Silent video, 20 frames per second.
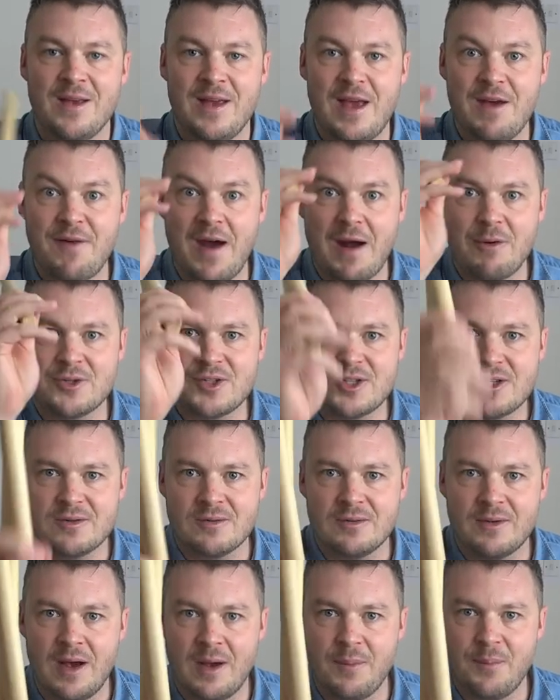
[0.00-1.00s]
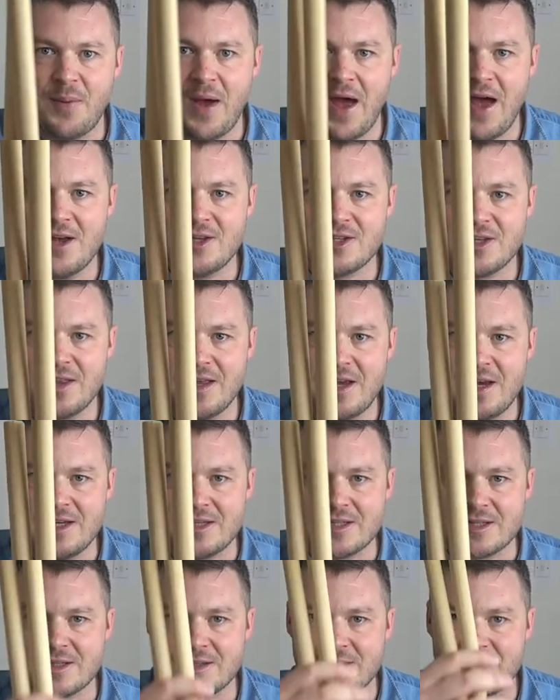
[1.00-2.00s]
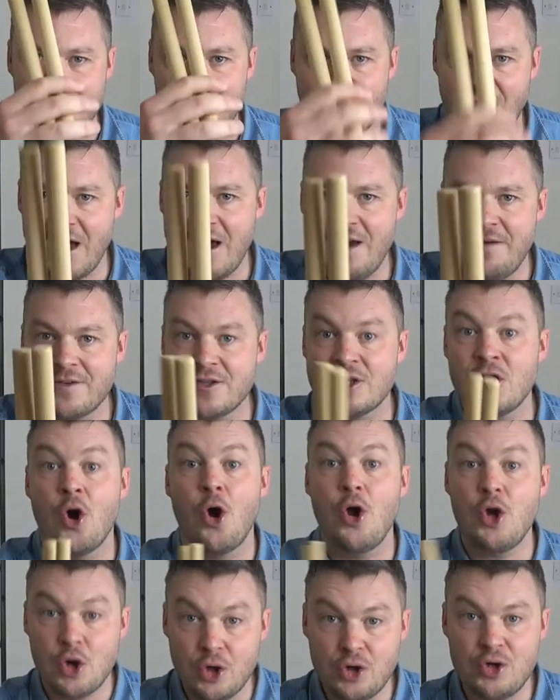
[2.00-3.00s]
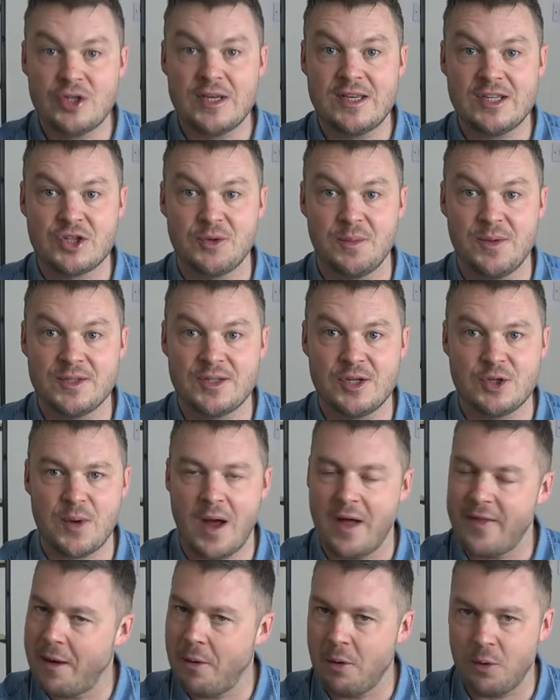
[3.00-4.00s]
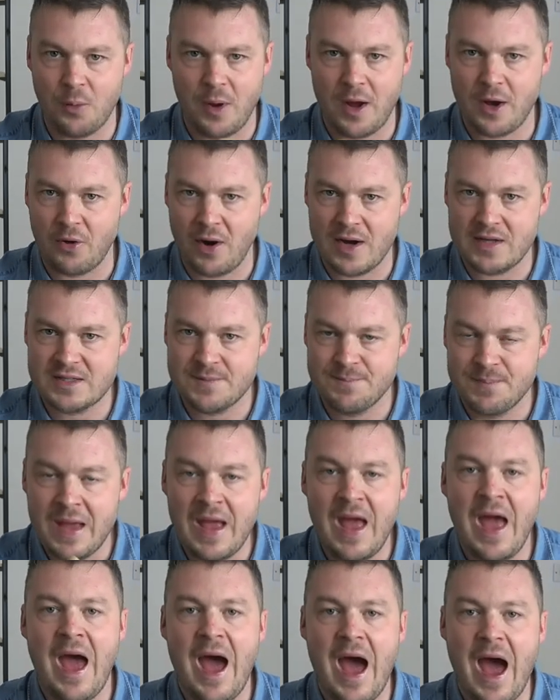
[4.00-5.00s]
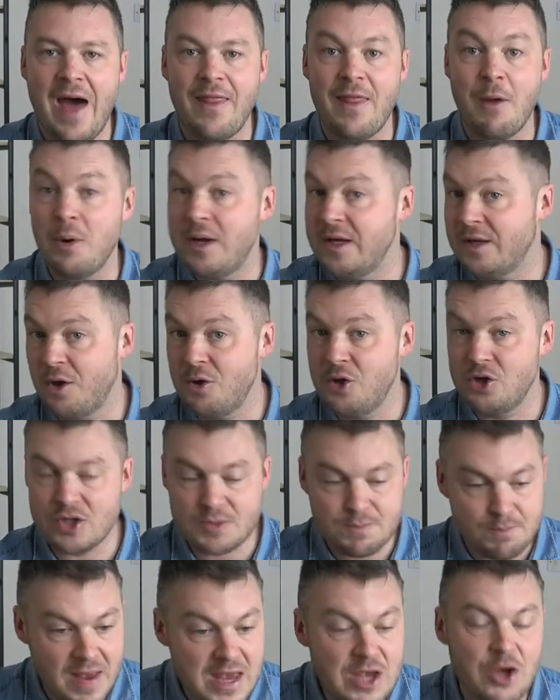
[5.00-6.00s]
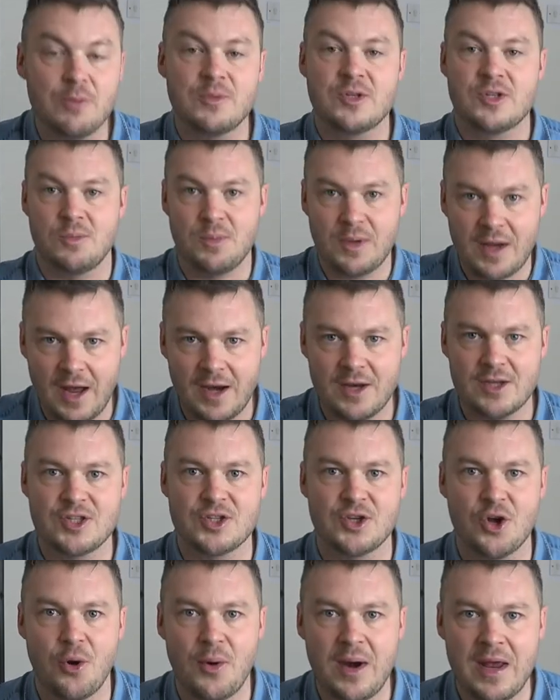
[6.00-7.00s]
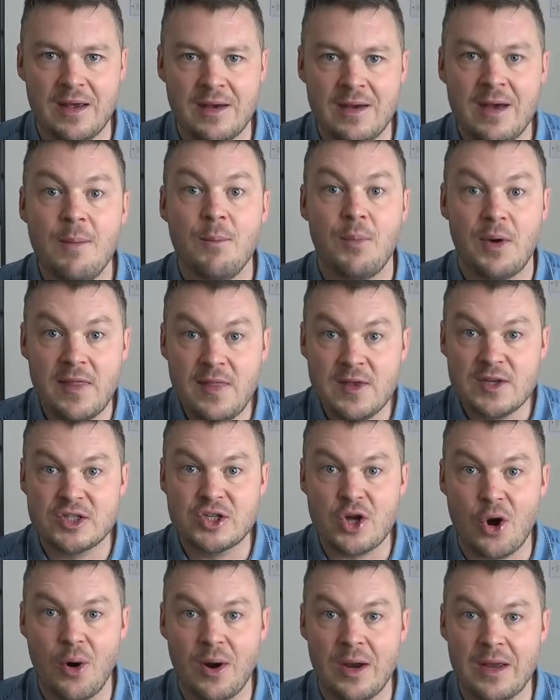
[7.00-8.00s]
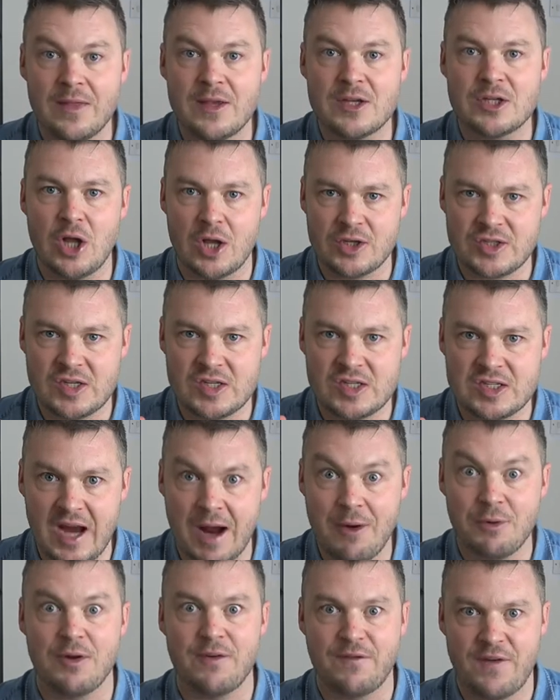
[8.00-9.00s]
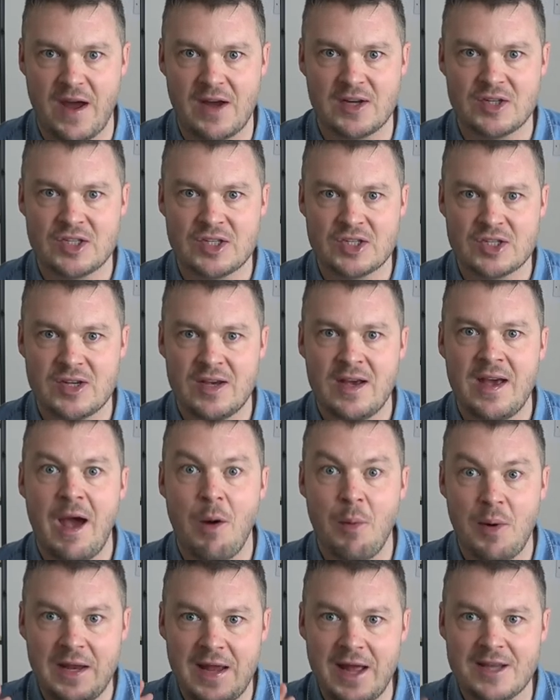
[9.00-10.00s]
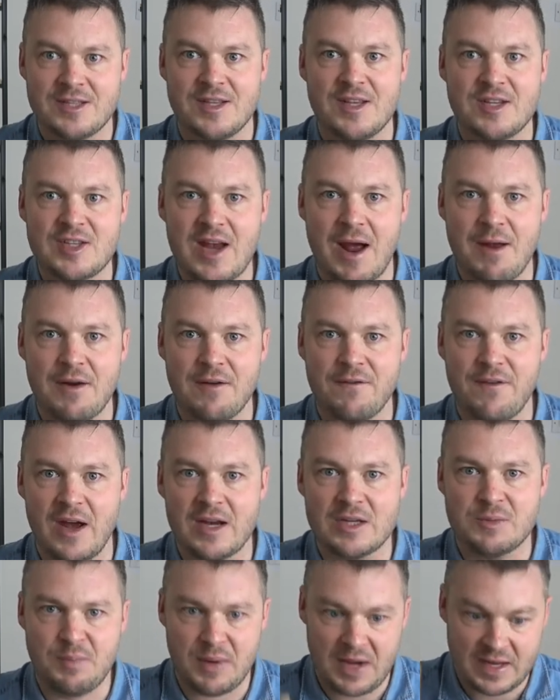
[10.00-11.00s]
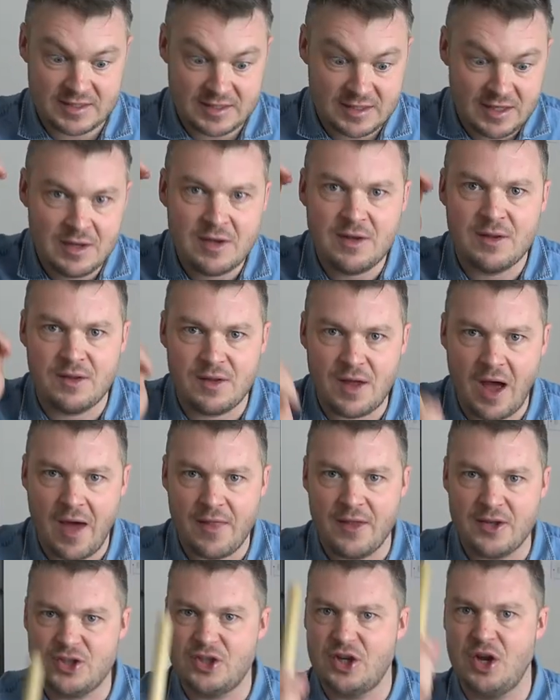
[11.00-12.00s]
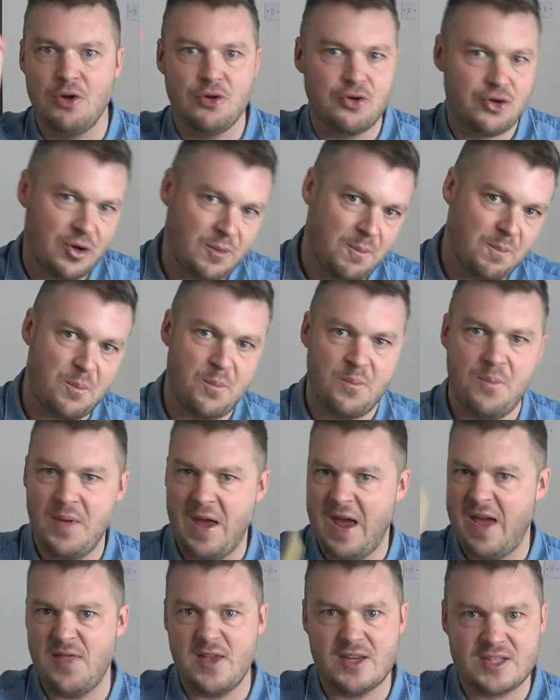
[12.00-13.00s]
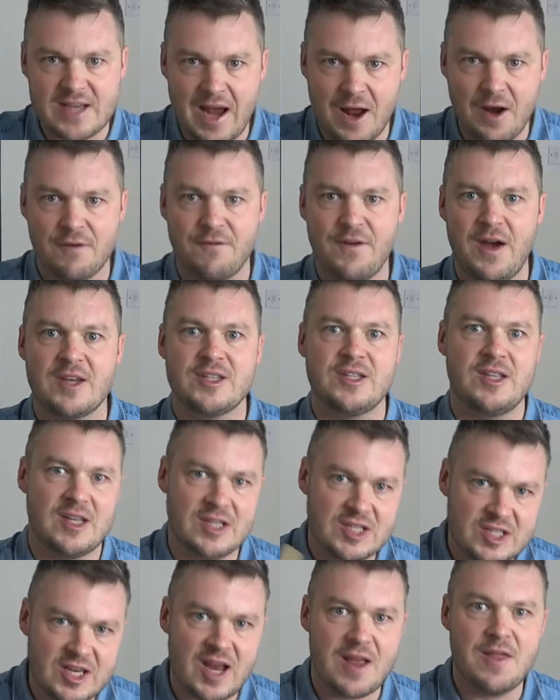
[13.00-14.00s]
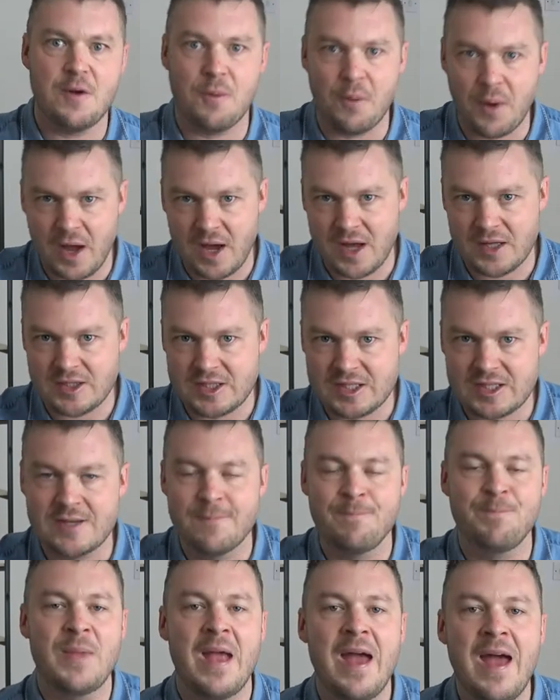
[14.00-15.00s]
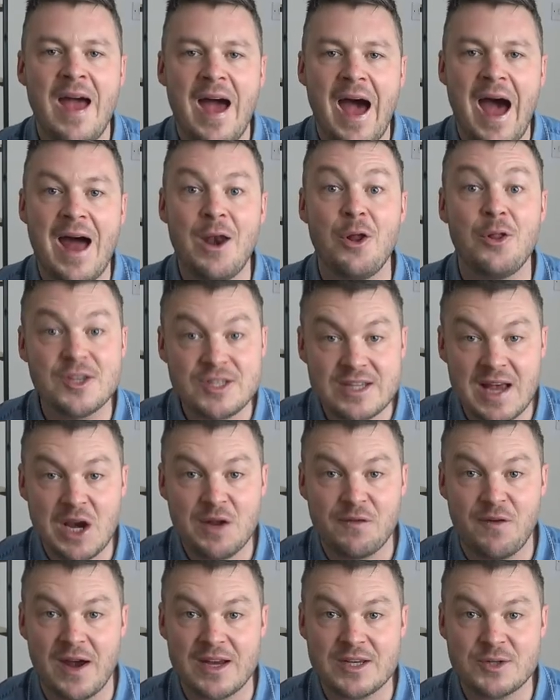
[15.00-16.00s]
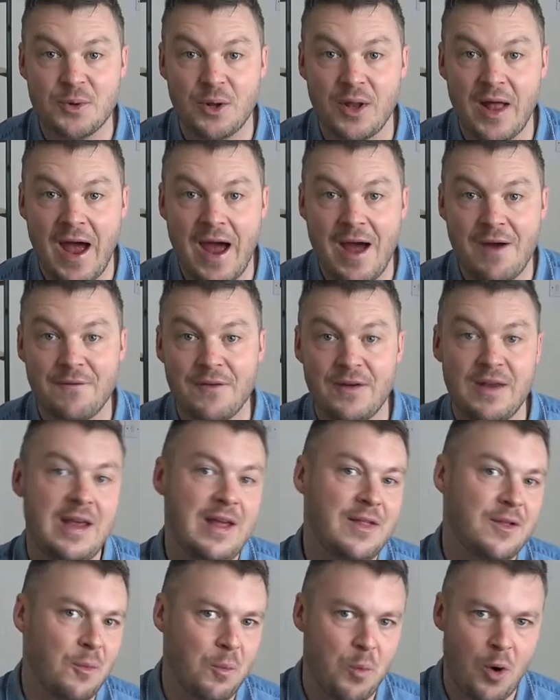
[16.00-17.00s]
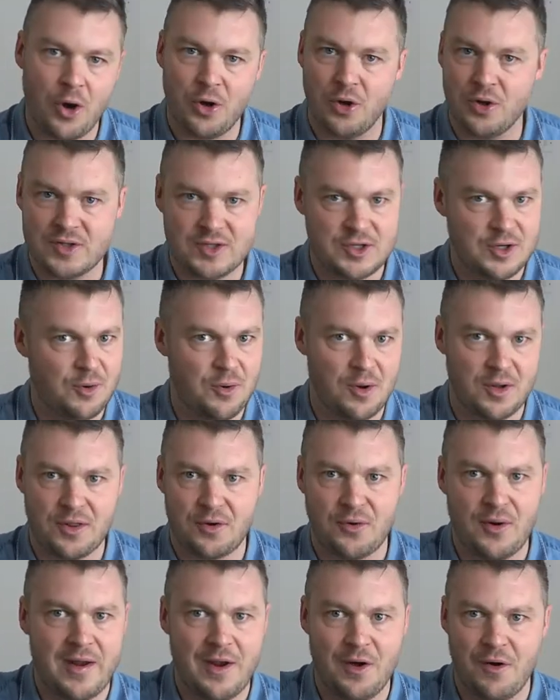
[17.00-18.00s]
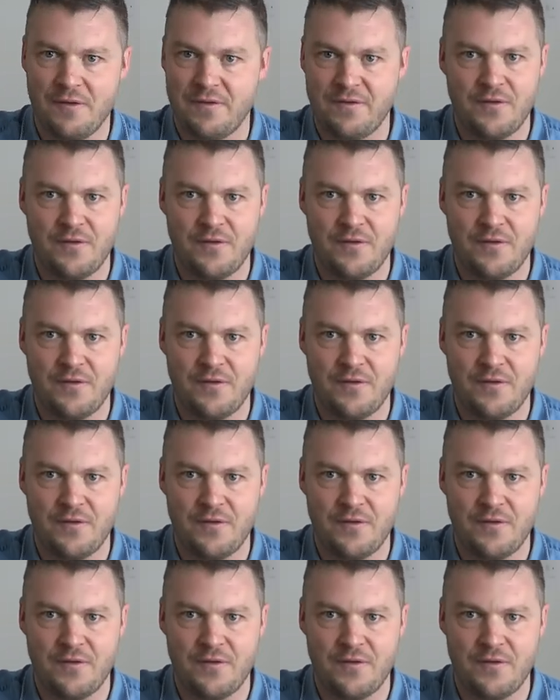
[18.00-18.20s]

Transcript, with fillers: give out pairs of these claves, or you could use instruments as well, that would work great. And then what you do, you just make up some kind of story. But in the story, there's lots of sound effects. And when you get to the sound effects bit, uh, the children hit the sound effects and they say the words. And all the sound effects will have either one or two or three or